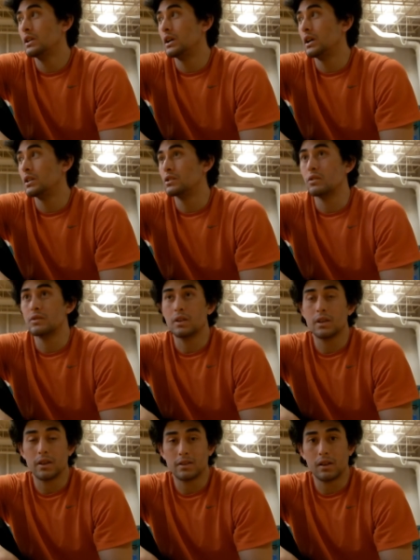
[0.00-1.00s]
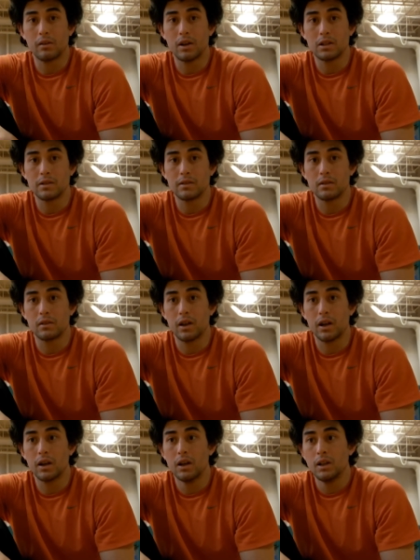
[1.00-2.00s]
Uh, shows that the acceleration is still
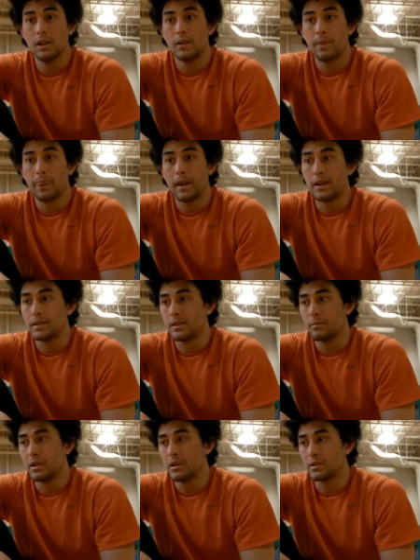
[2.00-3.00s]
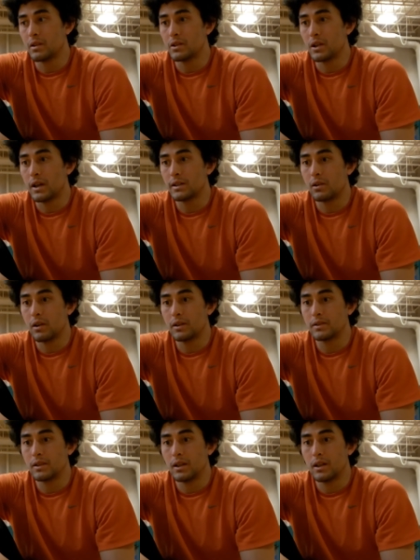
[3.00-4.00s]
there. 18 meters in the shot
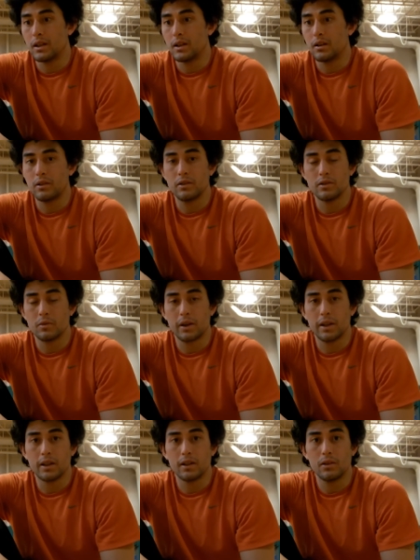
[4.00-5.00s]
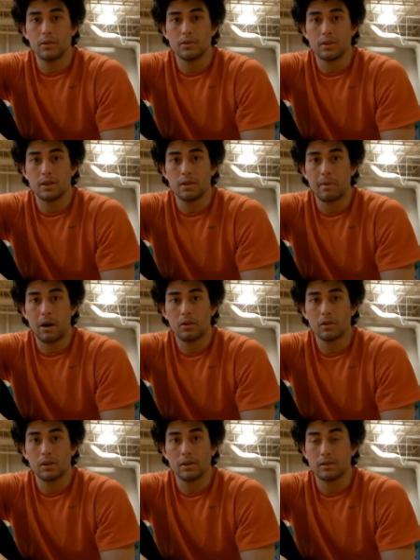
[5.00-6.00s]
toss and 120 kilos in the
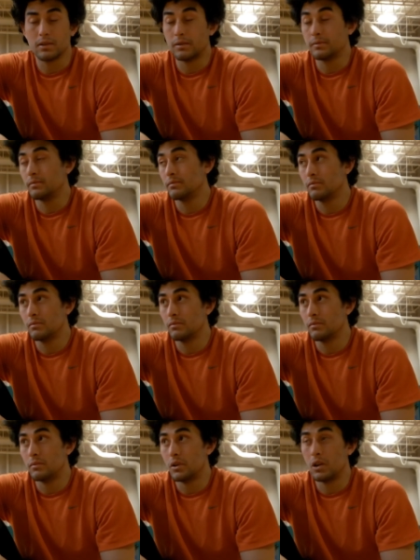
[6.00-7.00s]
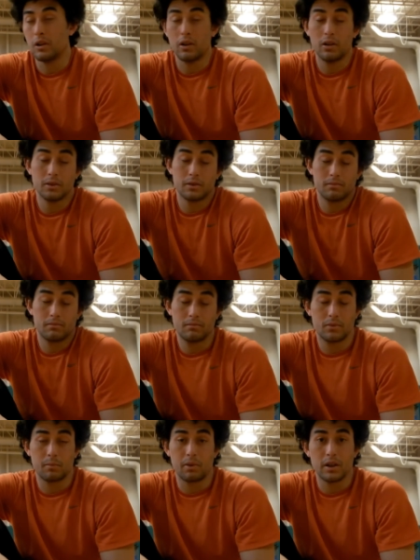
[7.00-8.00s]
power clean. So all in all,
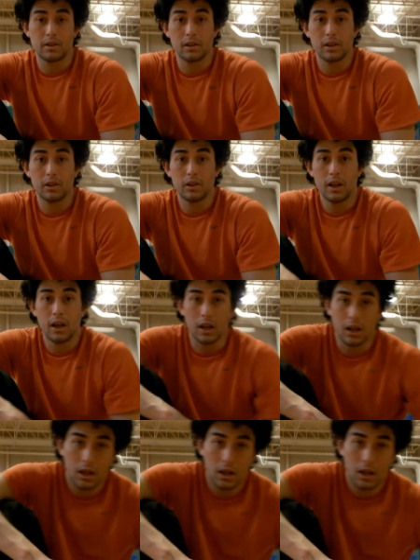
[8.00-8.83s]
surprisingly good day.